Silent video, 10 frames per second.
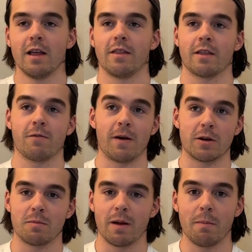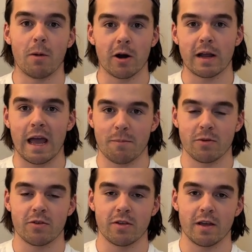that's founded by Mark
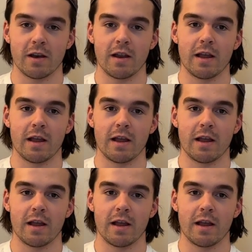Epperson,